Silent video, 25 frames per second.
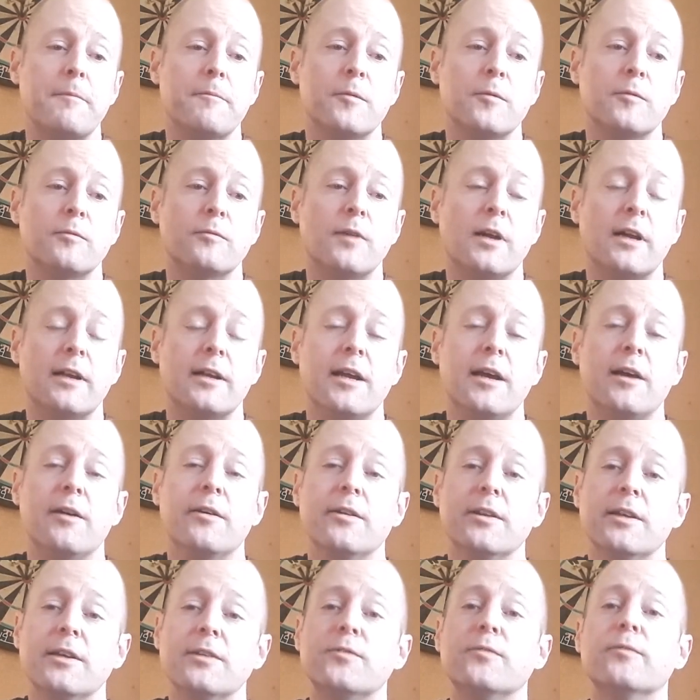right now in
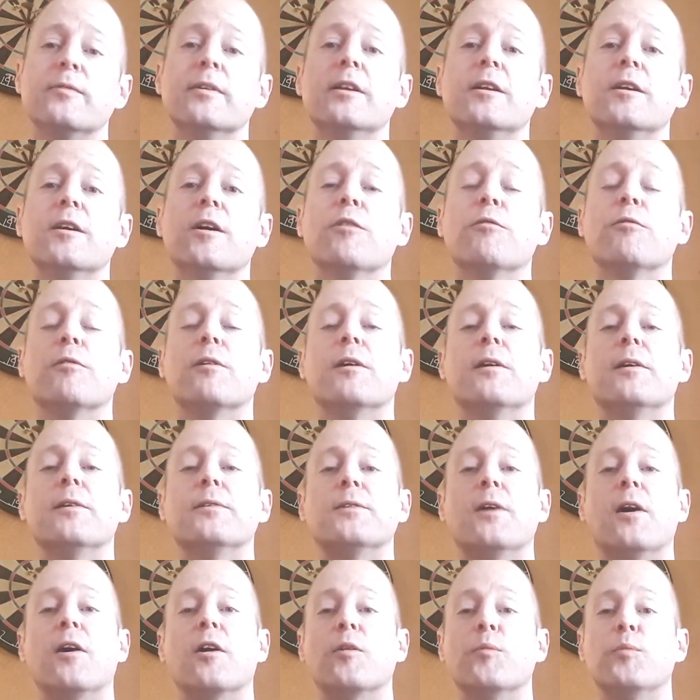this video we're going to
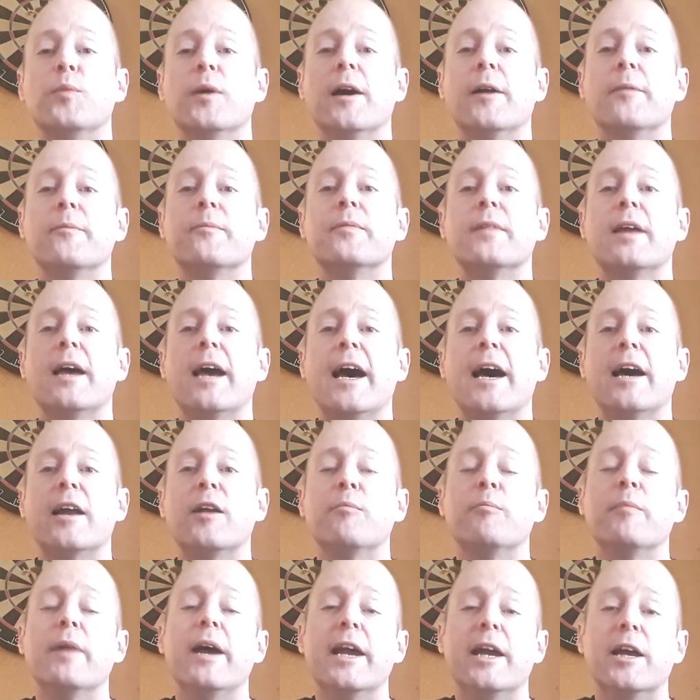talk about how to
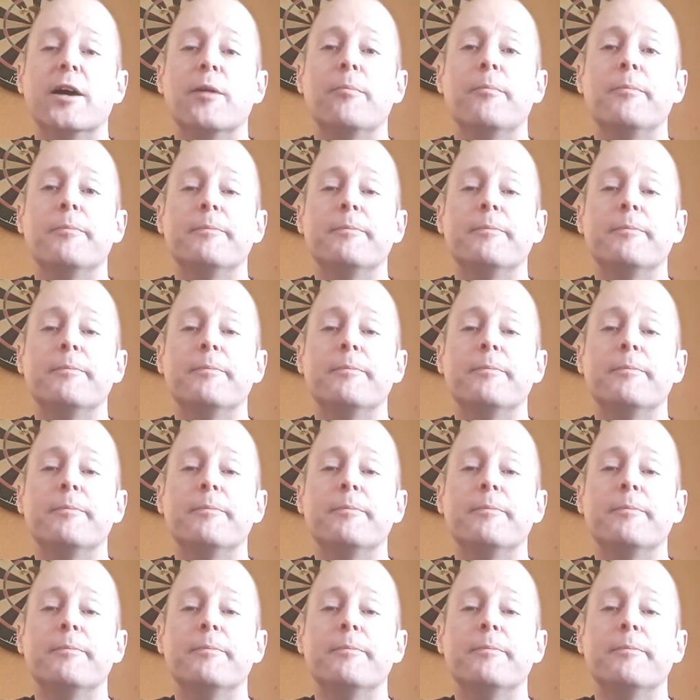make them.